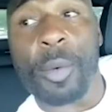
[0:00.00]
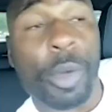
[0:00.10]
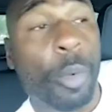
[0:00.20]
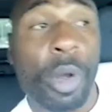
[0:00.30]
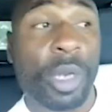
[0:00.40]
We
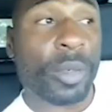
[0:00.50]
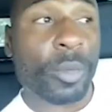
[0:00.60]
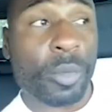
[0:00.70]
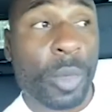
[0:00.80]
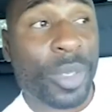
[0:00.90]

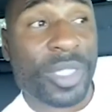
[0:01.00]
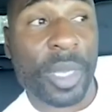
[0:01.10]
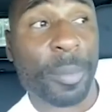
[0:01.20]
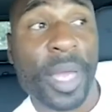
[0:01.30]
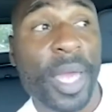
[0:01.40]
wasn't
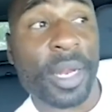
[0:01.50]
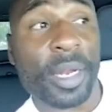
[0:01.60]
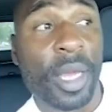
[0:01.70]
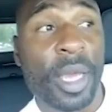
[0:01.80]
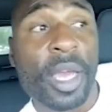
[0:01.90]
complaining
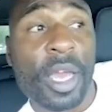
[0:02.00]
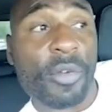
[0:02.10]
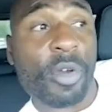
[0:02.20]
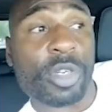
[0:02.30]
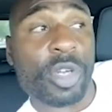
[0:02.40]
if
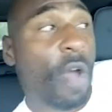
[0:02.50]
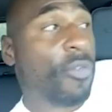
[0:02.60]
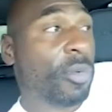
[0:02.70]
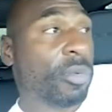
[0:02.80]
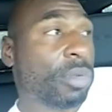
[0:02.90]
Coach
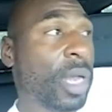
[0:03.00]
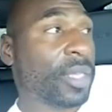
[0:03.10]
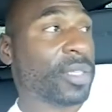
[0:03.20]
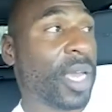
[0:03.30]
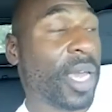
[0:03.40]
Coughlin would have
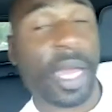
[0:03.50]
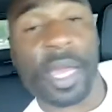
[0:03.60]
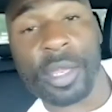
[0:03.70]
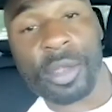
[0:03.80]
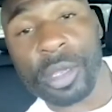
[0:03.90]
said, hey,